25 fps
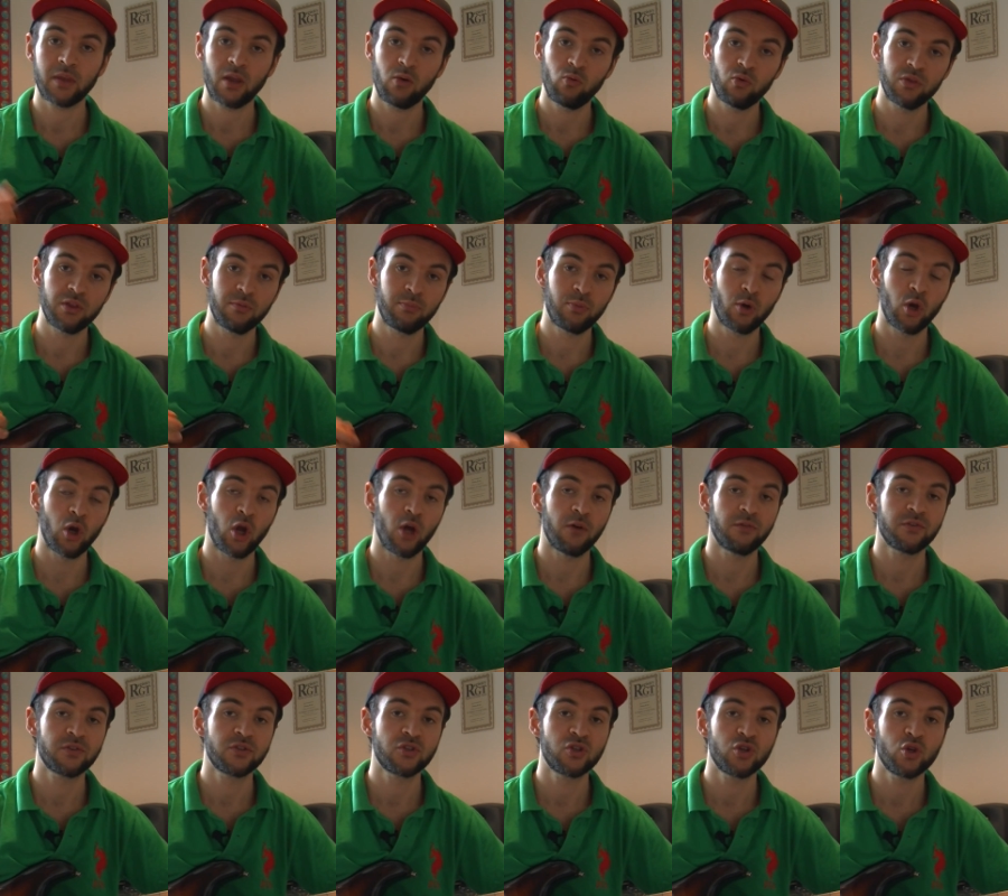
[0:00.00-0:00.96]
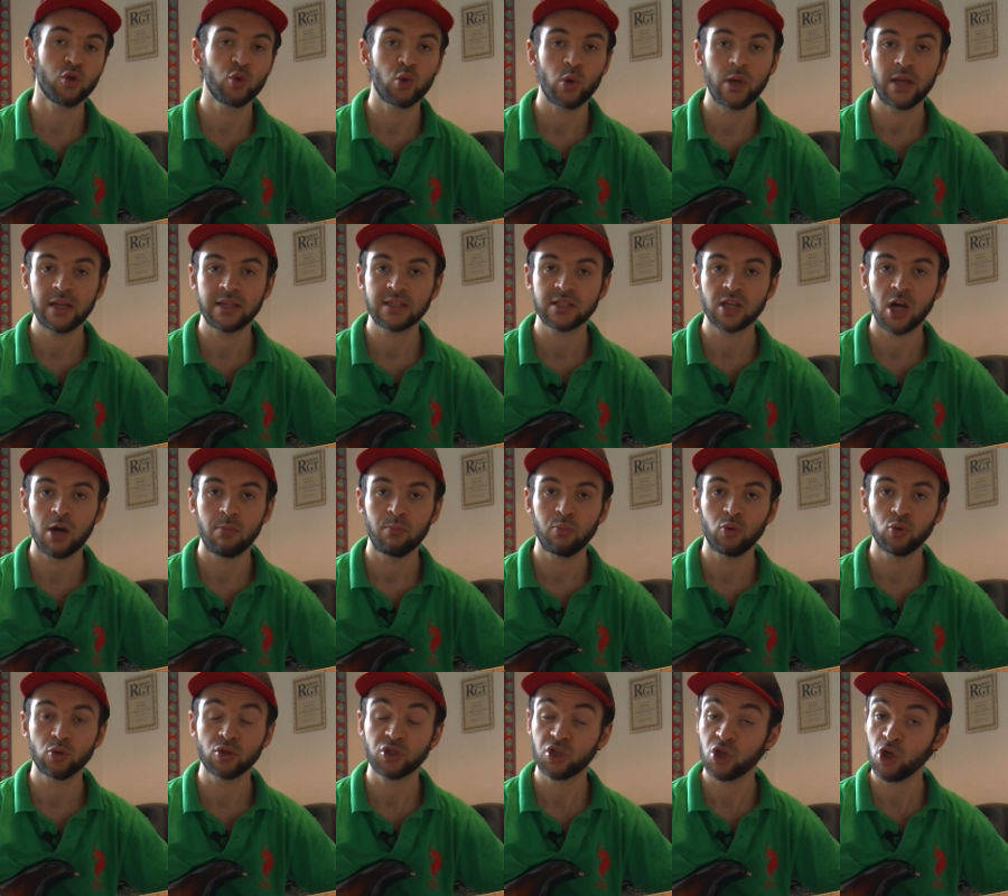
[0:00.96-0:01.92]
with the pull-offs to
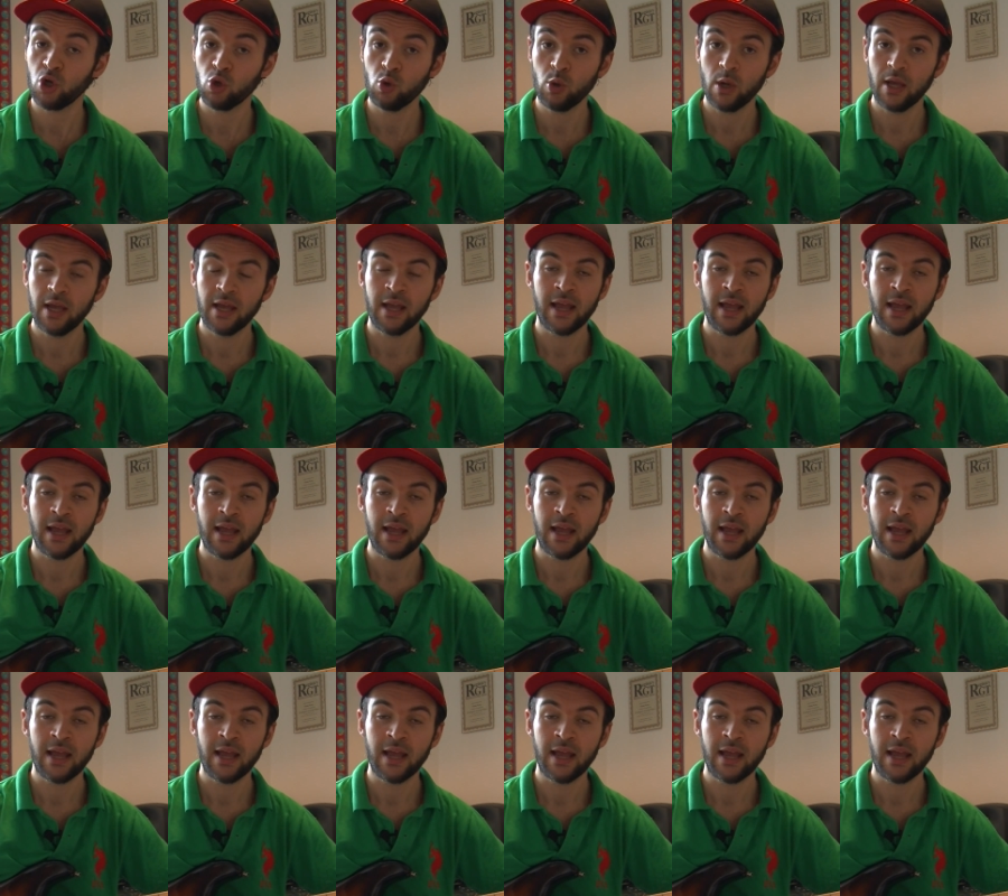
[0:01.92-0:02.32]
example 2,